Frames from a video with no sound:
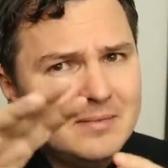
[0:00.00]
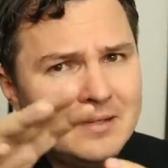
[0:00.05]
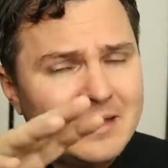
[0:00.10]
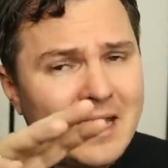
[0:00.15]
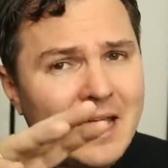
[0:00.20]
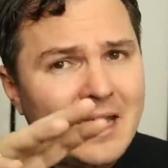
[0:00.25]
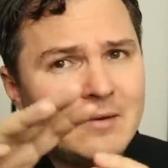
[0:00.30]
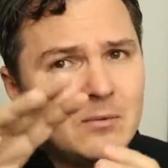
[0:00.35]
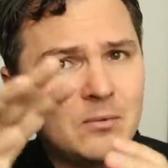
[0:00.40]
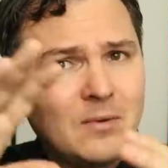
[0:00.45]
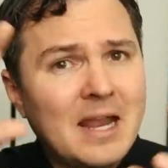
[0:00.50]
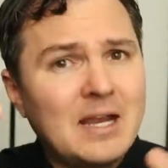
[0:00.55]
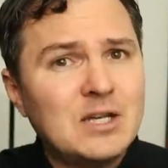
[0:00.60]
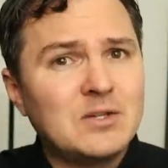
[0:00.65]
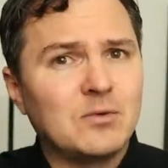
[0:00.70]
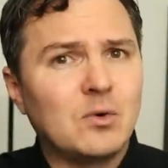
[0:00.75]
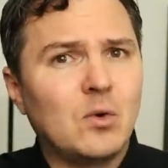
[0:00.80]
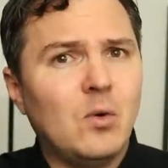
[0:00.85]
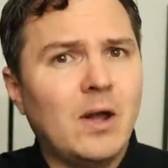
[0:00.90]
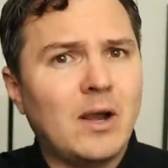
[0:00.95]
that
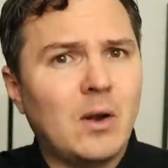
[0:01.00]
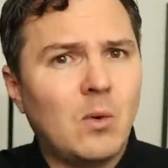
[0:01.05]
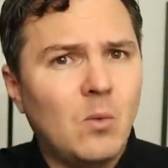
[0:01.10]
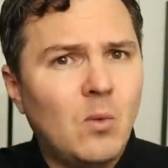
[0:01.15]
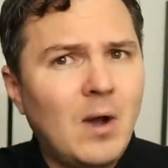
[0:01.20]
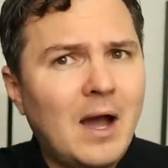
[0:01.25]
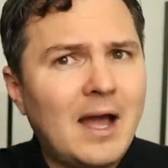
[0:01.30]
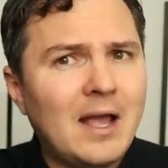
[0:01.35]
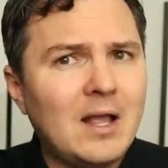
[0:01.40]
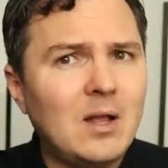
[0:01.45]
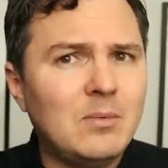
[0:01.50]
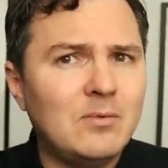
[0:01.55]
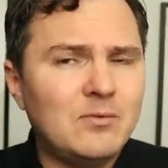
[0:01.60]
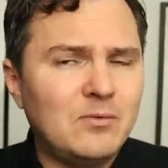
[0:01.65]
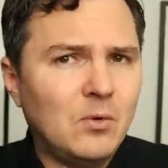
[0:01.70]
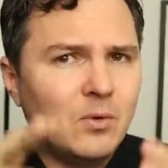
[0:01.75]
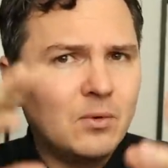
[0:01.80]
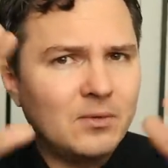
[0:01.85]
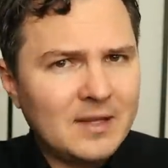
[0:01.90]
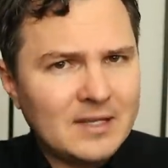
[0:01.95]
range for quite a while
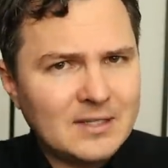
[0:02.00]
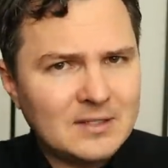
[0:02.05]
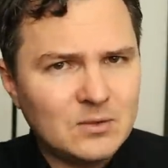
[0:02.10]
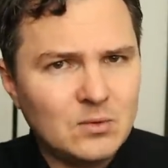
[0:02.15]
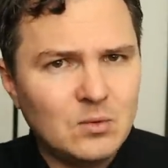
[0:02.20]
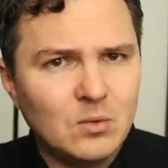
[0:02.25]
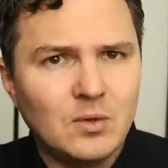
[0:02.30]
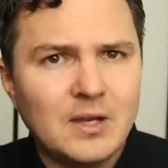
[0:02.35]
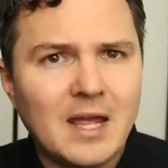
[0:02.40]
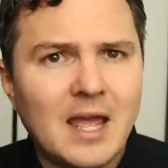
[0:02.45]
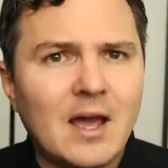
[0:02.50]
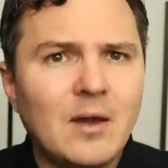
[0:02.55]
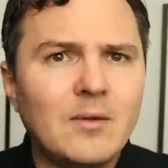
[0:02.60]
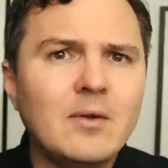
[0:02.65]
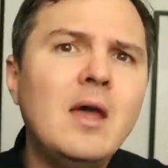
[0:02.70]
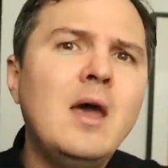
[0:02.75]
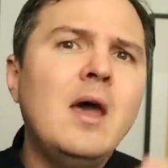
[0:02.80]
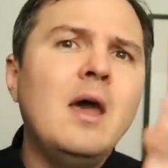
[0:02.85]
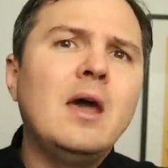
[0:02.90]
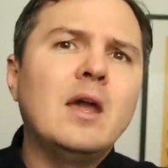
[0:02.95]
before things cool
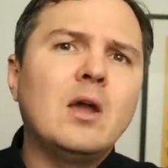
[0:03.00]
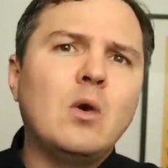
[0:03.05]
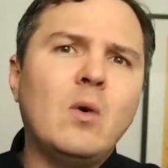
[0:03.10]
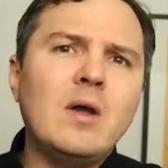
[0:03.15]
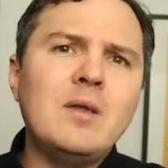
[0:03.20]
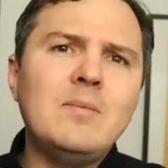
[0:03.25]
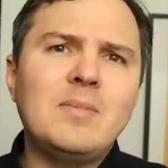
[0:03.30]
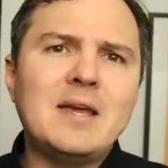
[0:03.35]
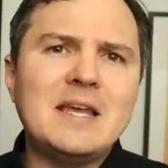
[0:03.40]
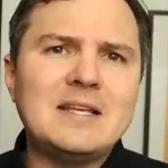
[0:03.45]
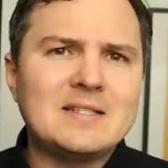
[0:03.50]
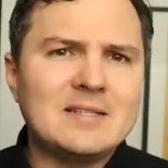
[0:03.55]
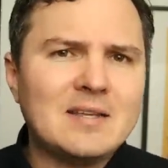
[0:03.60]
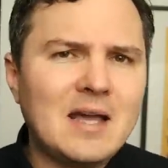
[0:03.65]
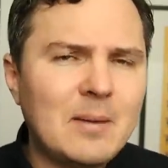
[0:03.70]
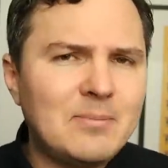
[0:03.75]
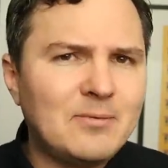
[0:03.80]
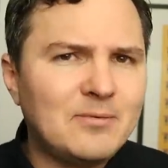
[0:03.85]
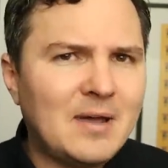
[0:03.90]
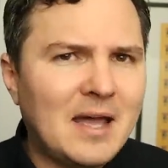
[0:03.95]
down. Coinbase
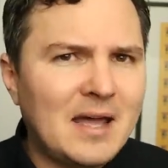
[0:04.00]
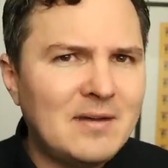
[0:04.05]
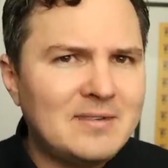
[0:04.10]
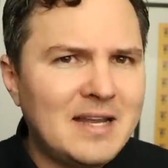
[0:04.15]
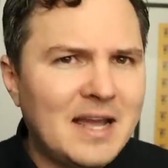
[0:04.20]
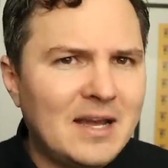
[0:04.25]
top 5